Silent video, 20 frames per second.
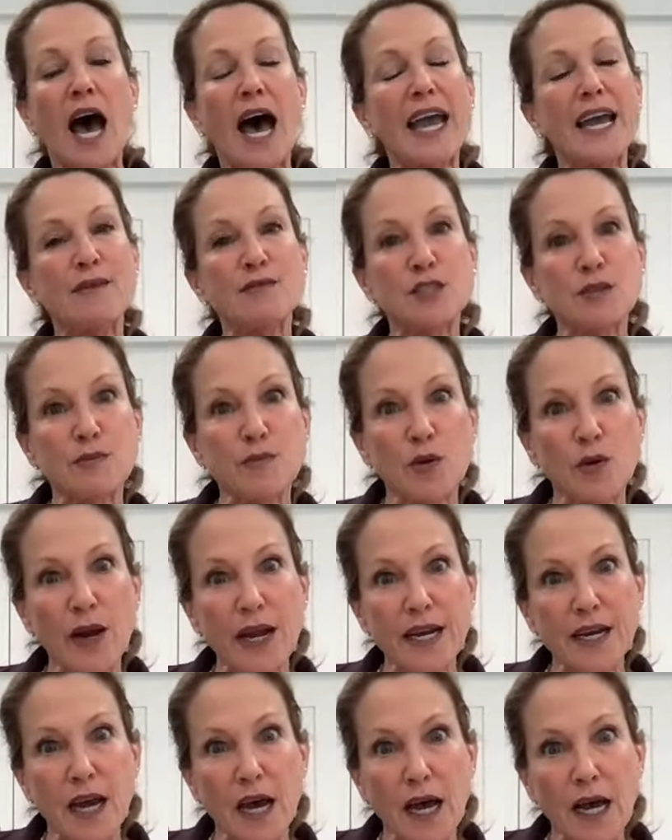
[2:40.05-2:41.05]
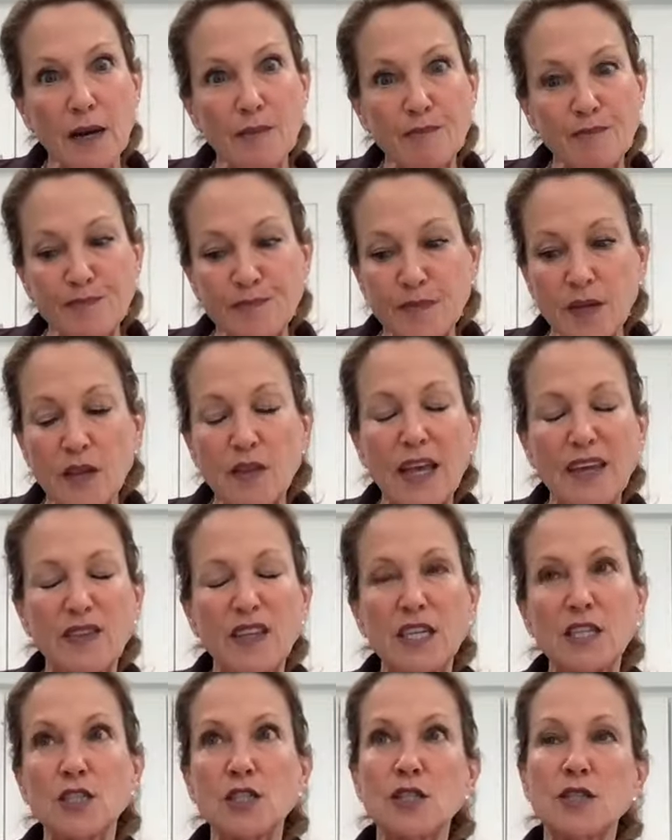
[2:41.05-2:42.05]
I have some great, um, like
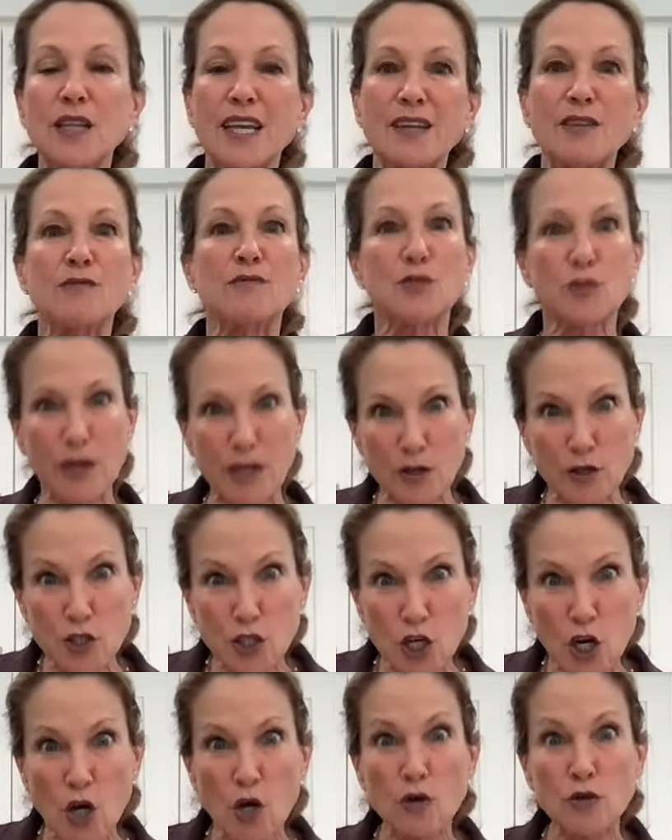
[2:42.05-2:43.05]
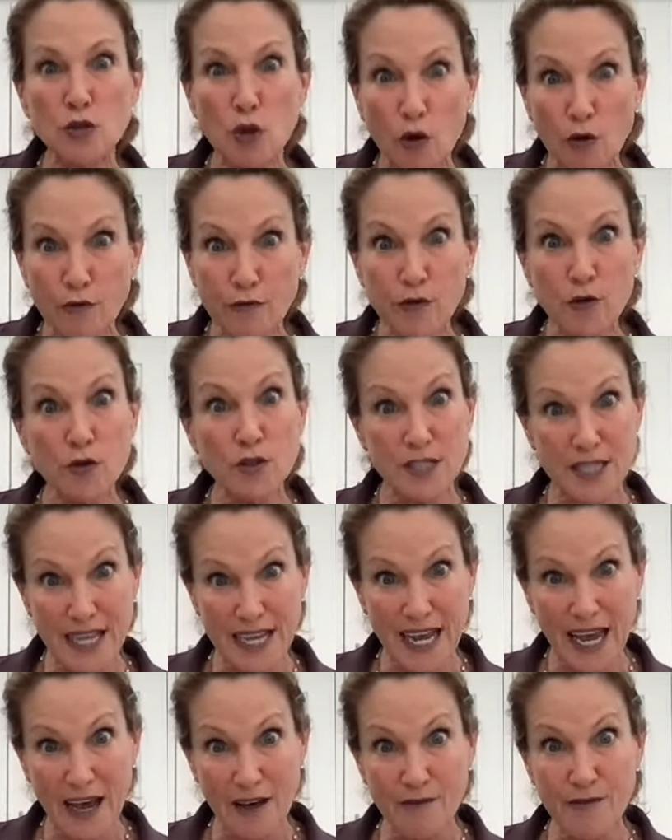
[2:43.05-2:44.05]
these, like Trader Joe's, Whole Foods,
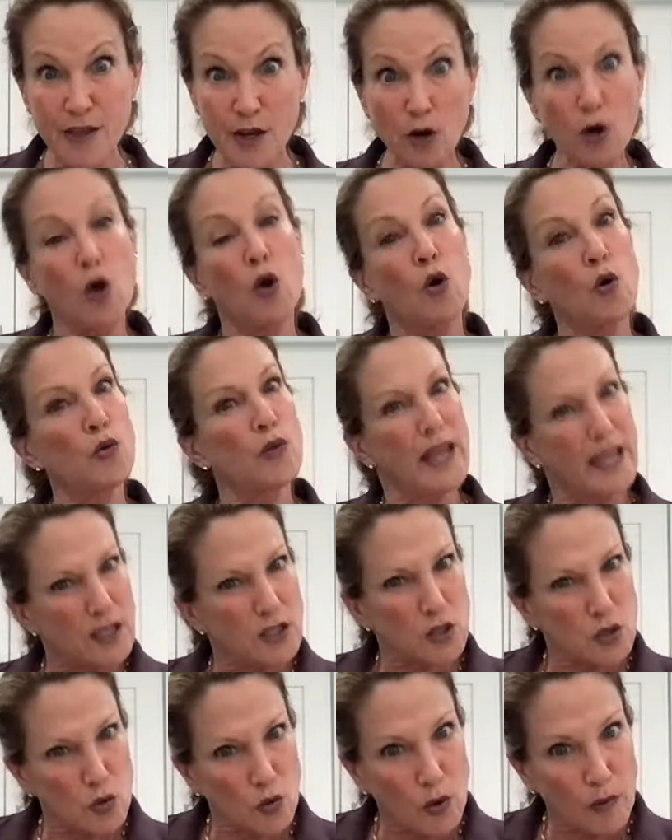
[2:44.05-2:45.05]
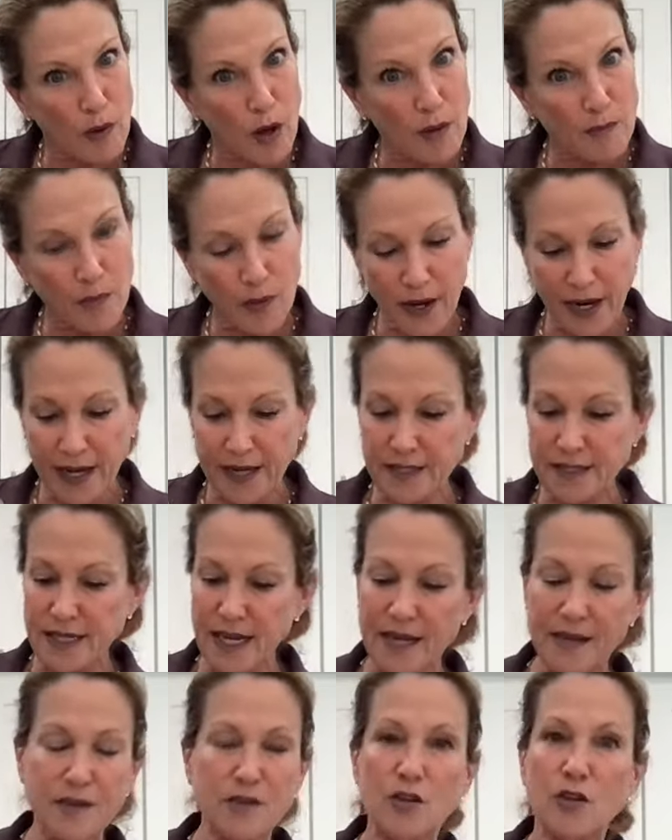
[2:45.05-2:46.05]
they have their own like store-bought brands
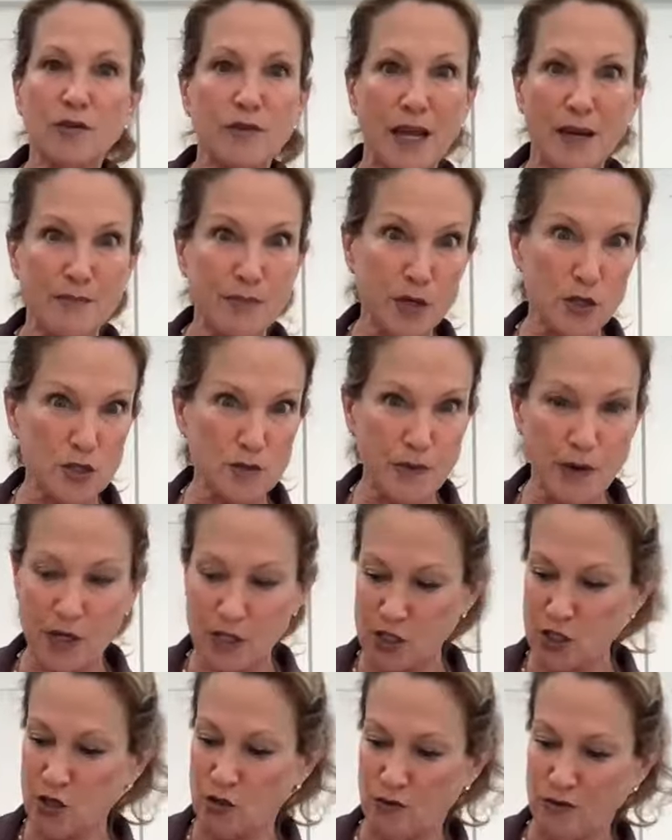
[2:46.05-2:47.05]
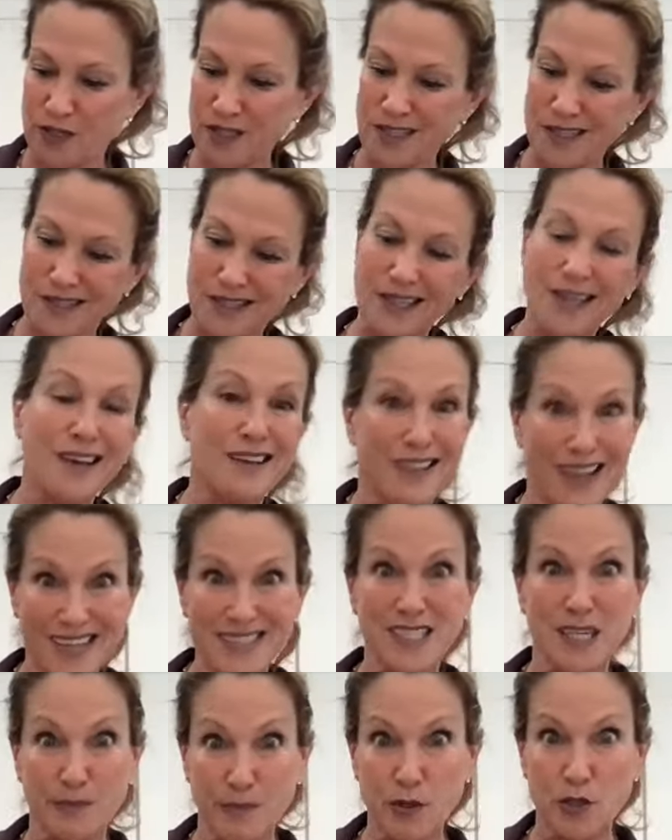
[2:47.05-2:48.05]
and, and Pillsbury too. This is like a
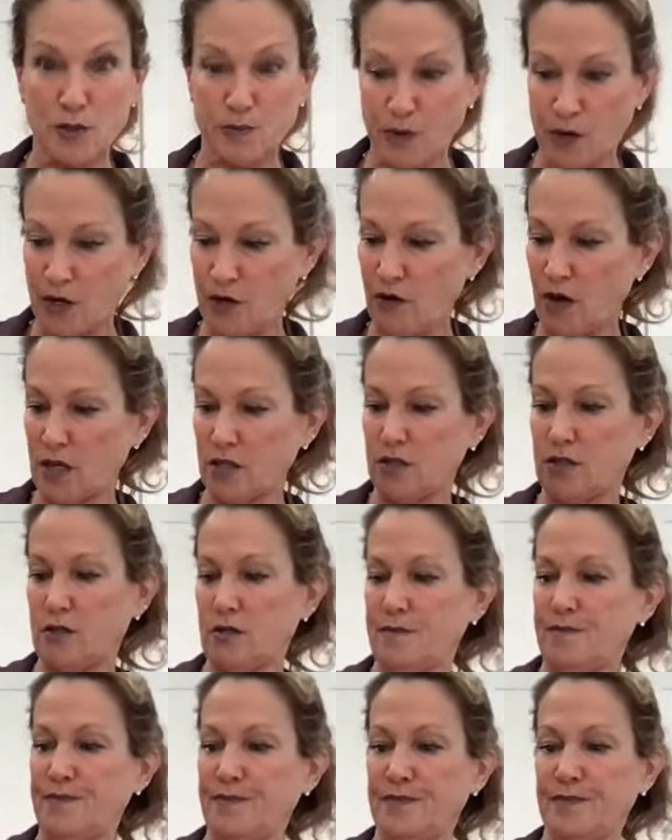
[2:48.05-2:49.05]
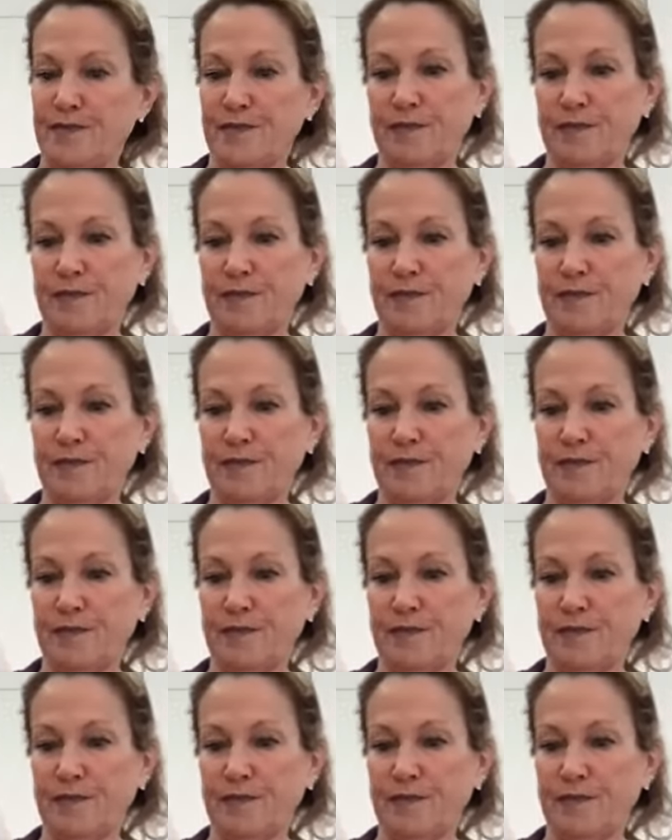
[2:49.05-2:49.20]
classic Pillsbury crust.